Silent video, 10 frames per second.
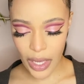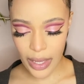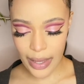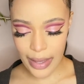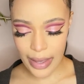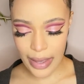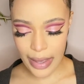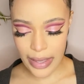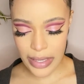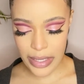It
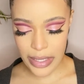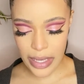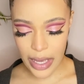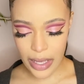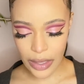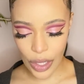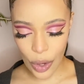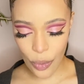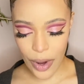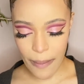is
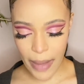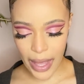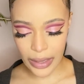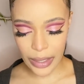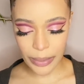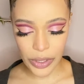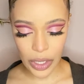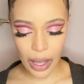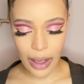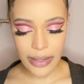Longwear Matte Lip
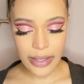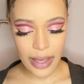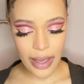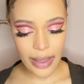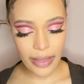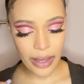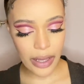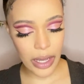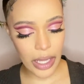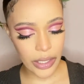Gloss in the
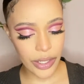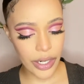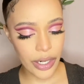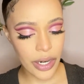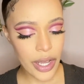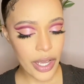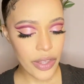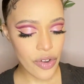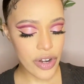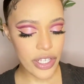color
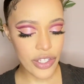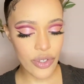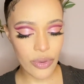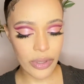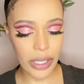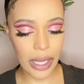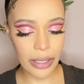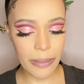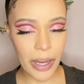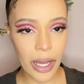32
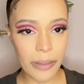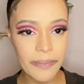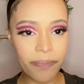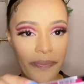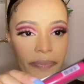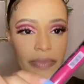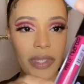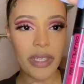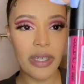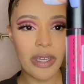Lollipop.
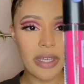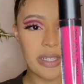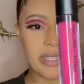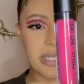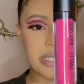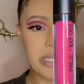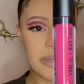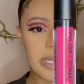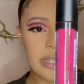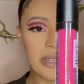This is
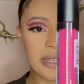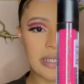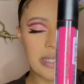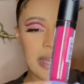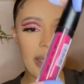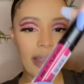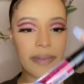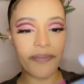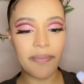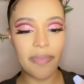what it looks like,
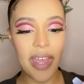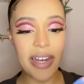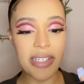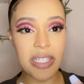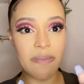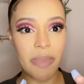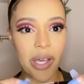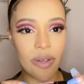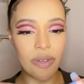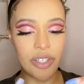and it
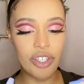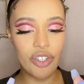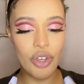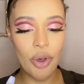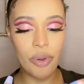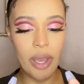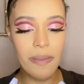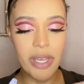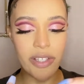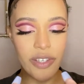smells so
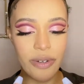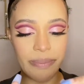yummy too.